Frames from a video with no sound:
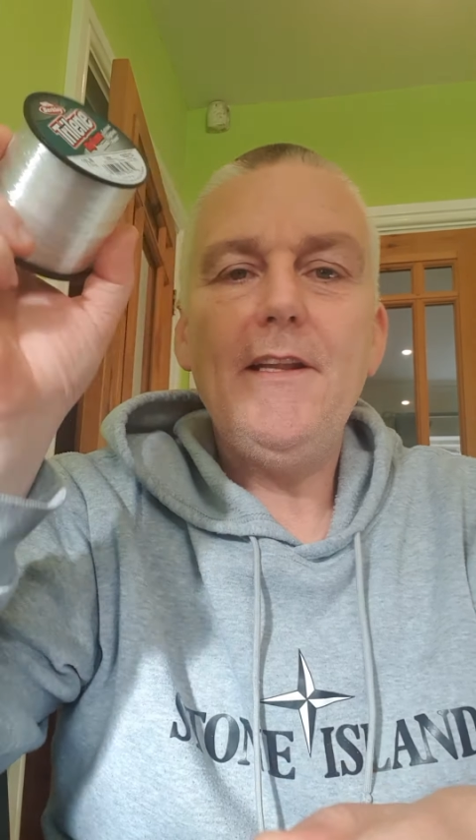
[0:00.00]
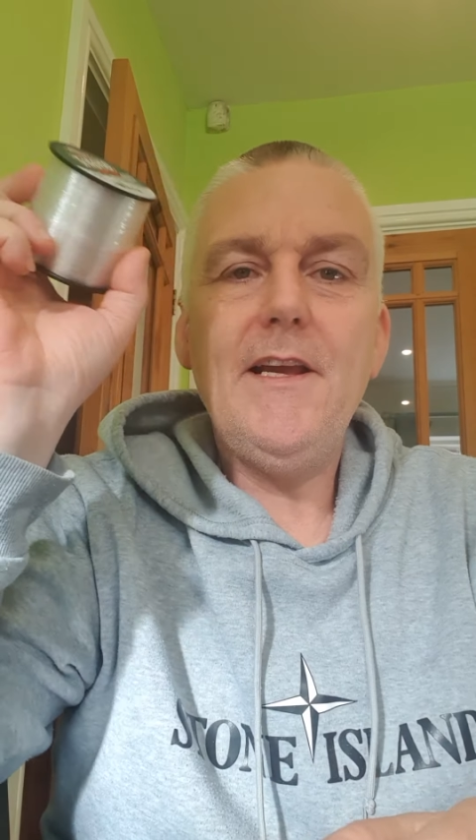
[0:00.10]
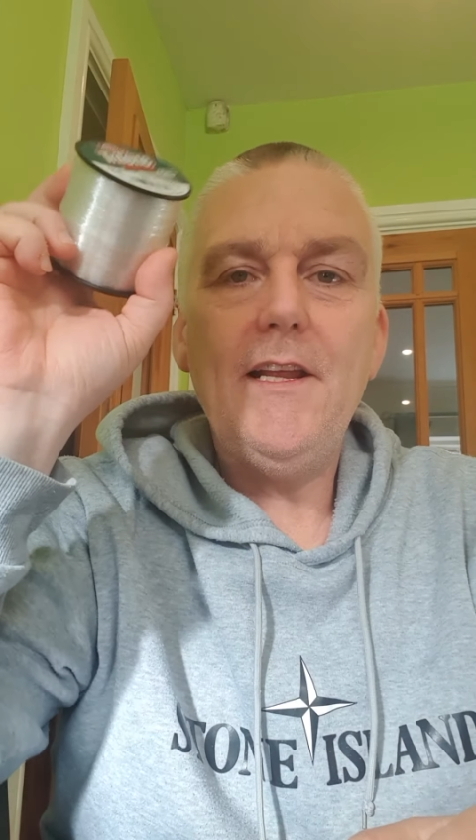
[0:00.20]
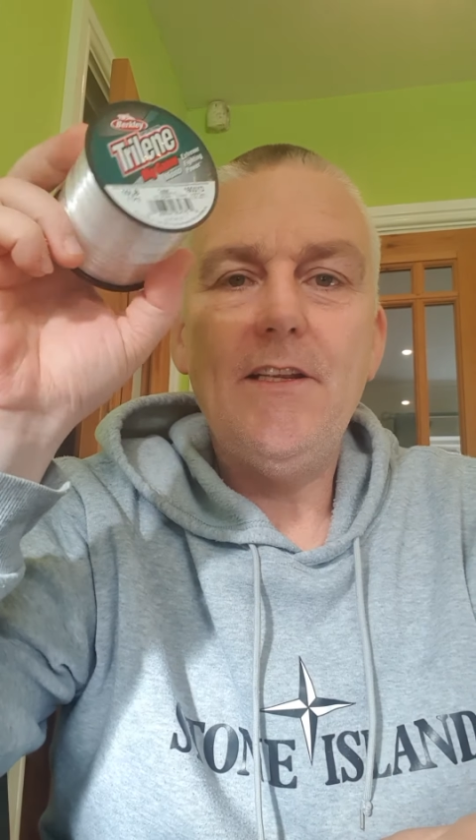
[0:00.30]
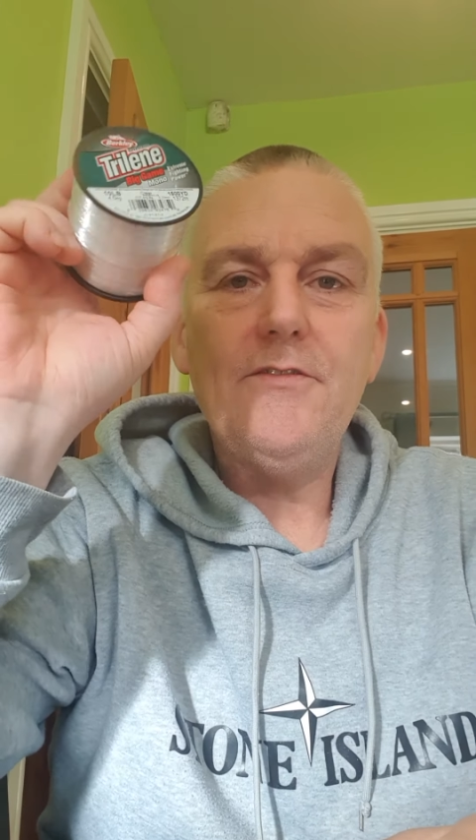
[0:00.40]

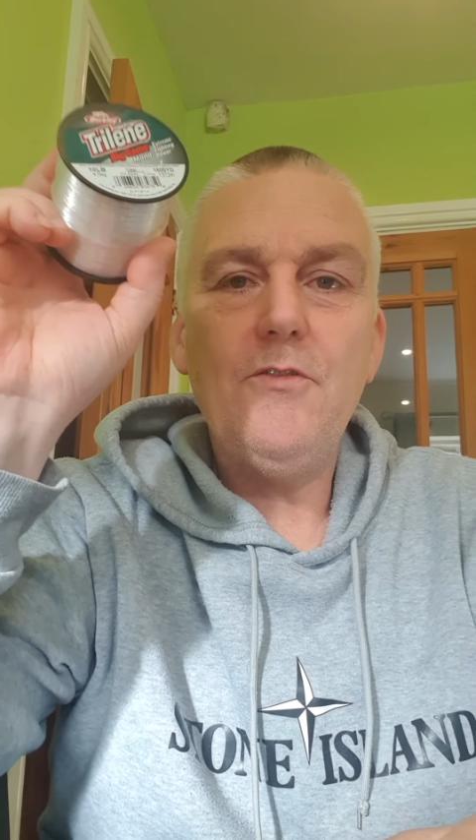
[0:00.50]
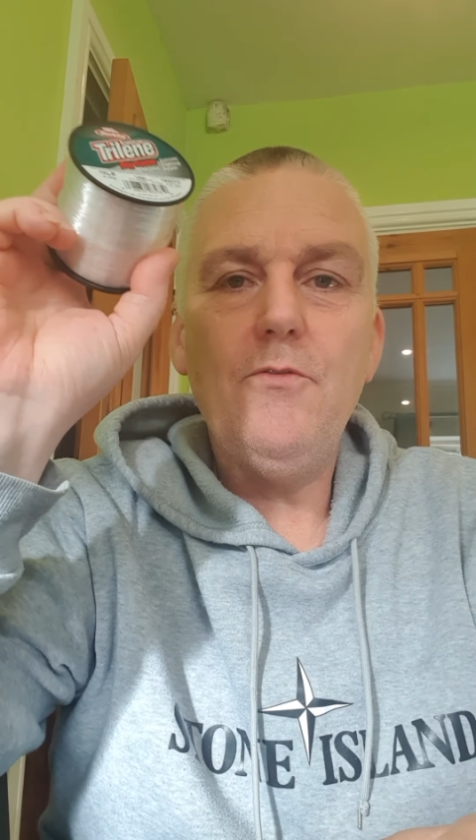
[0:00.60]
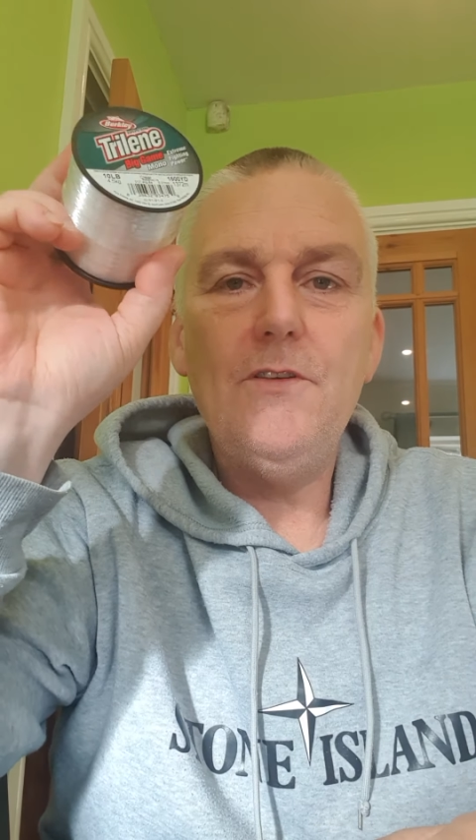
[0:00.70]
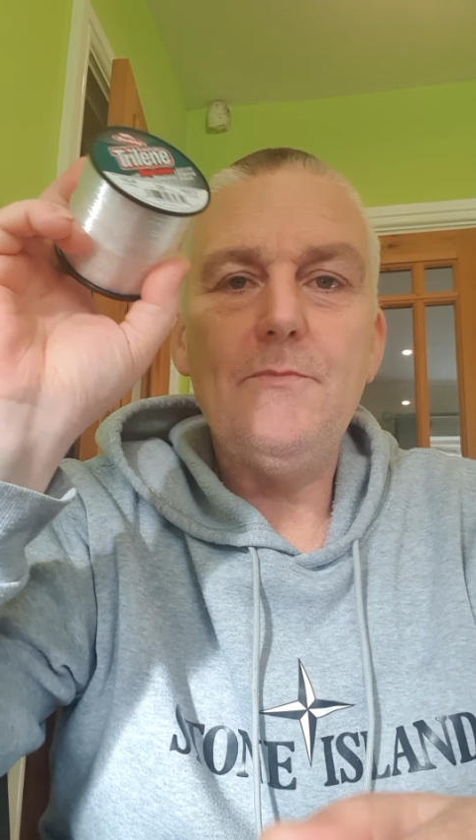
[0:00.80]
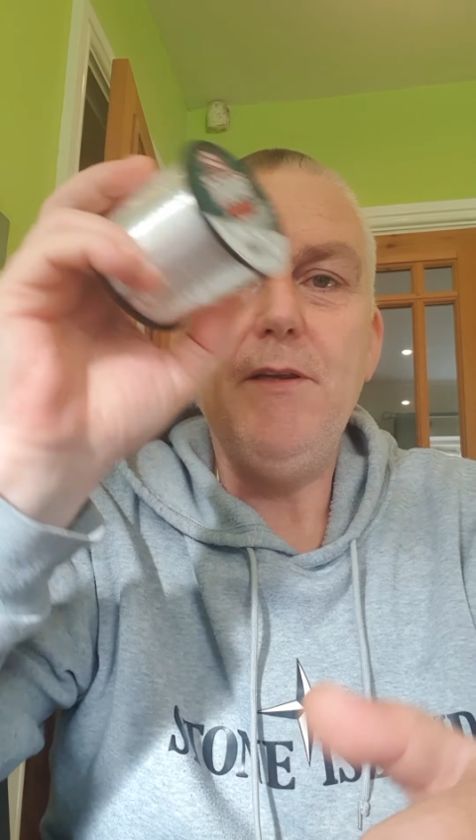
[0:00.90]
down has
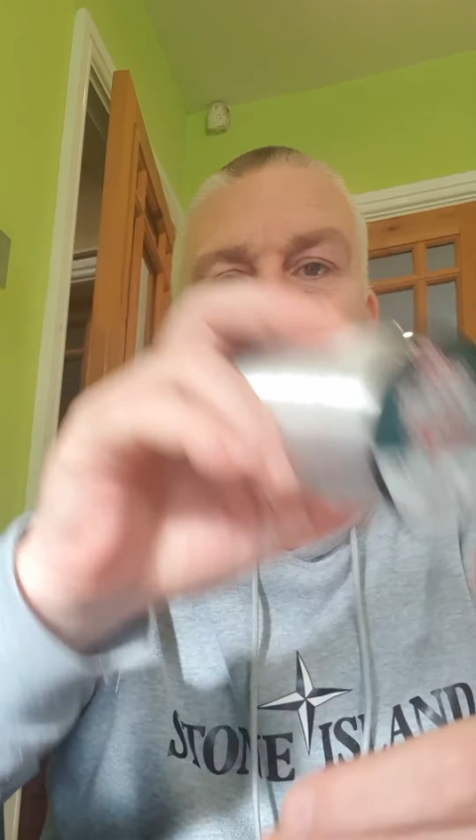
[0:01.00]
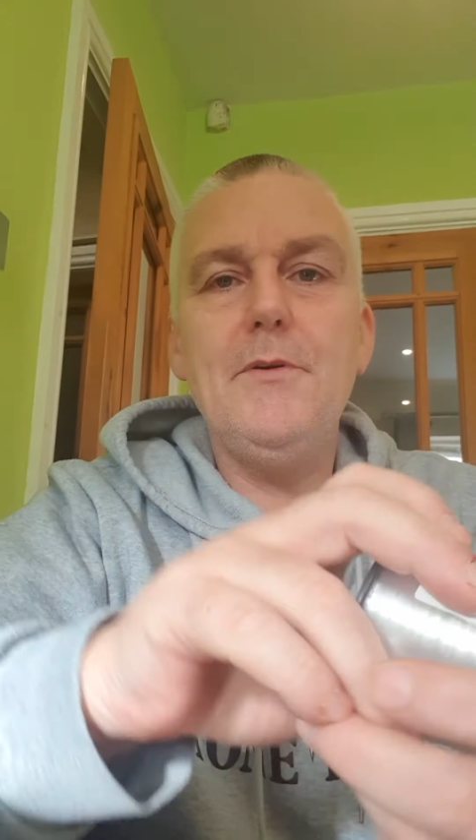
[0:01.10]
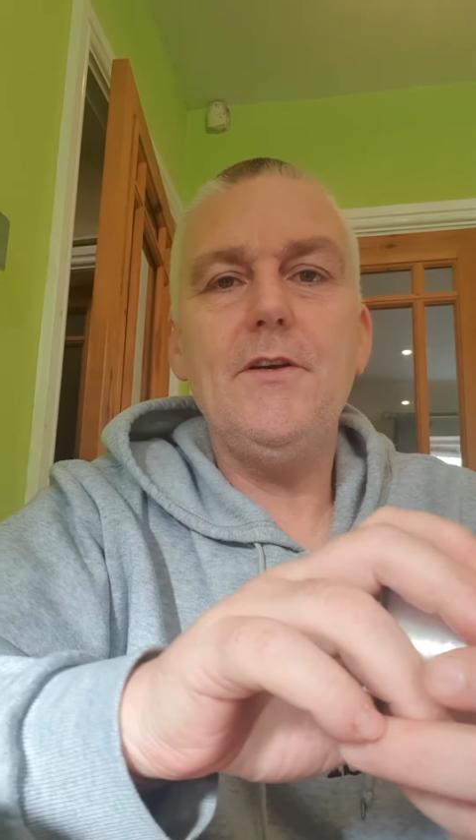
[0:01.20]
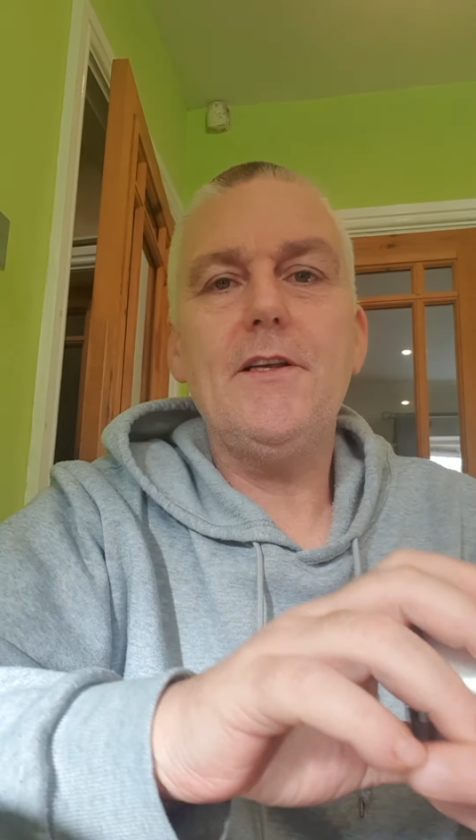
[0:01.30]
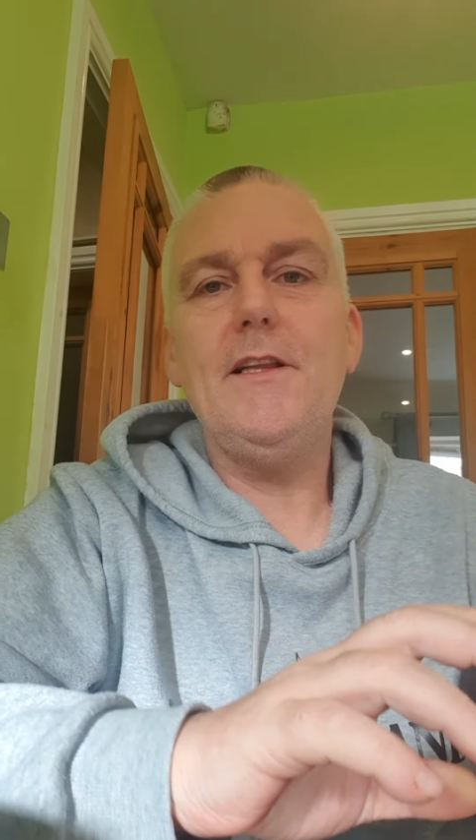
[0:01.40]
always been
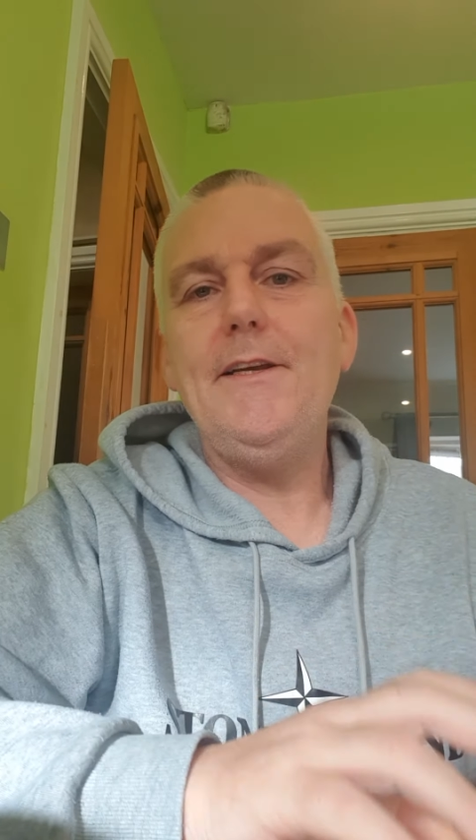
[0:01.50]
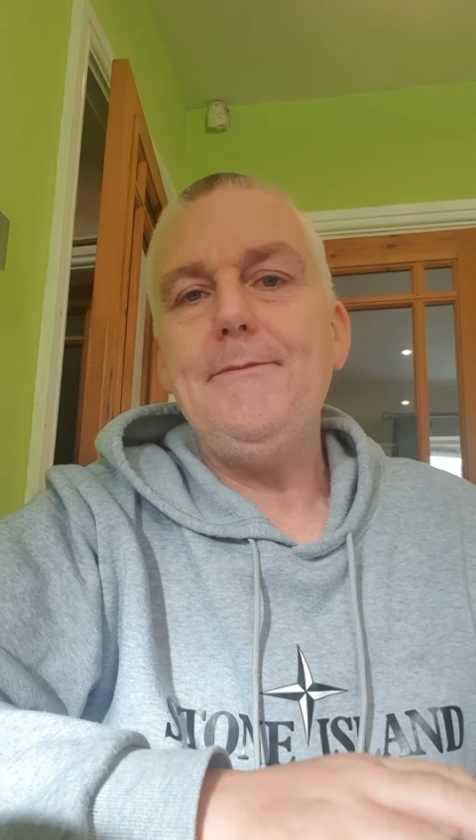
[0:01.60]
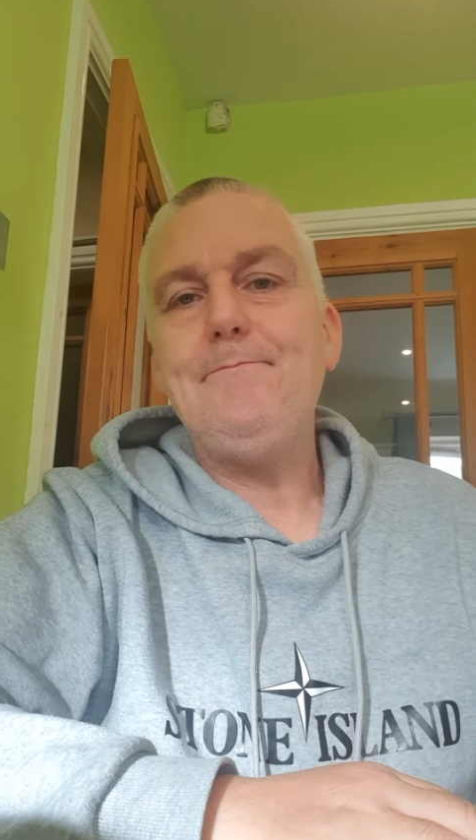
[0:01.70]
Berkeley.